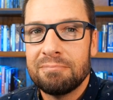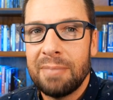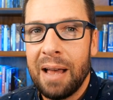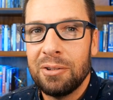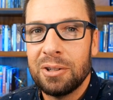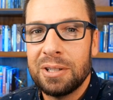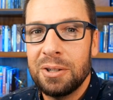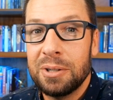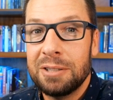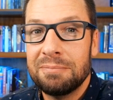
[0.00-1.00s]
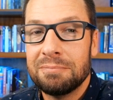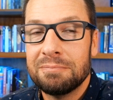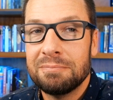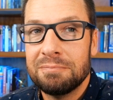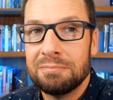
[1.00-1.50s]
Haven't looked into it.
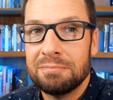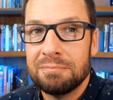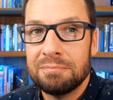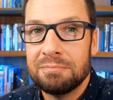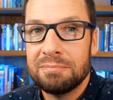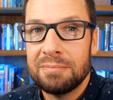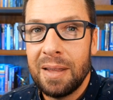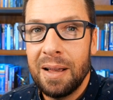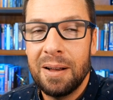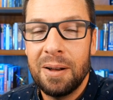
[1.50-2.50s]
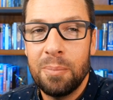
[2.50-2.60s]
I